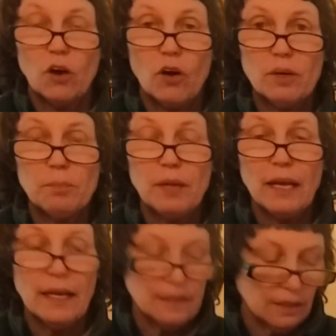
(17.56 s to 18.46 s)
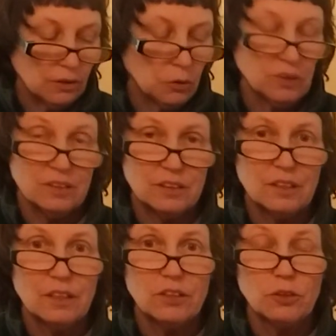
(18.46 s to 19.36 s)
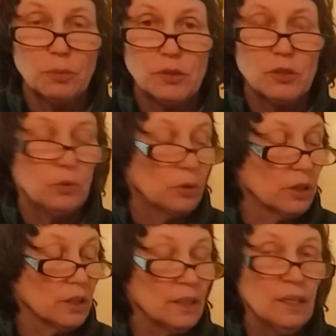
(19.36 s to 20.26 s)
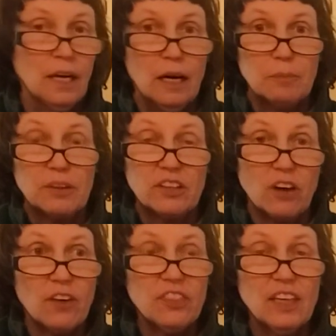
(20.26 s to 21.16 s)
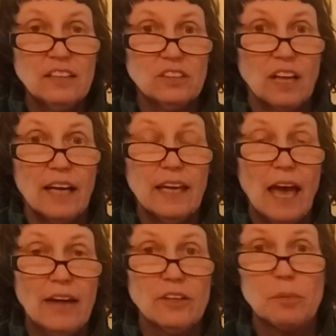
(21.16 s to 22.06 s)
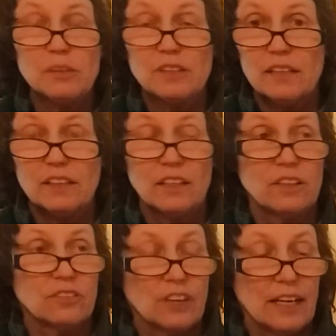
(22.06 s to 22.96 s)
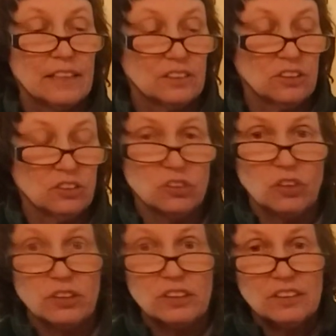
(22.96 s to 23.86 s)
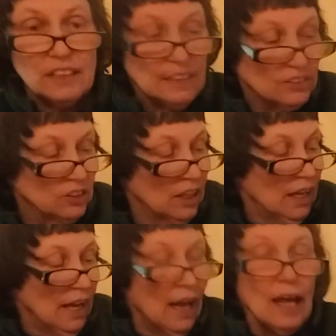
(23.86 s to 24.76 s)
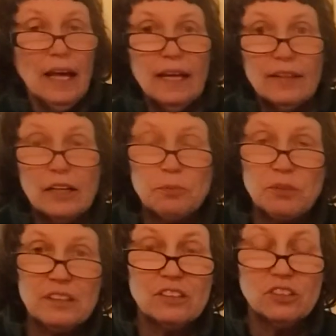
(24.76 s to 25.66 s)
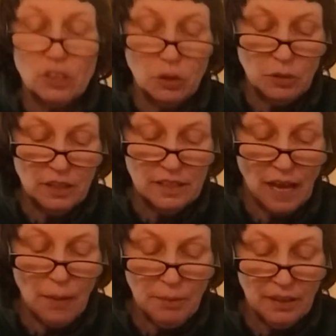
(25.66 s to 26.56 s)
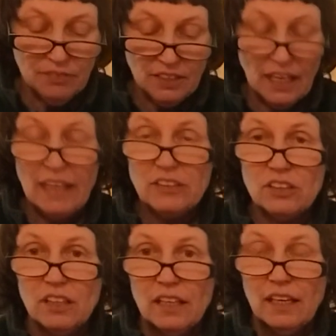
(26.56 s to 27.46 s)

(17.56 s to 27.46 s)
the garden planted. Of course, it's still a little bit too early, but there are things that I can do besides getting it ready, such as start seeds. And that brings us to the topic of today's